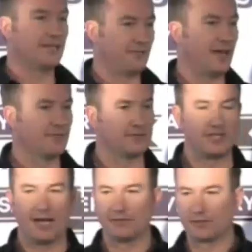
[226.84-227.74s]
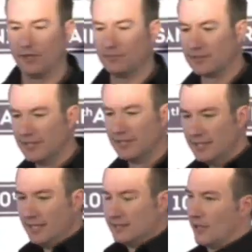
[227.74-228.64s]
in favour of JavaScript.
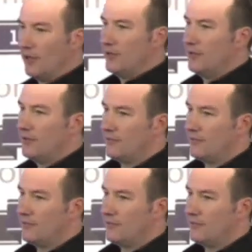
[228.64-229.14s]
So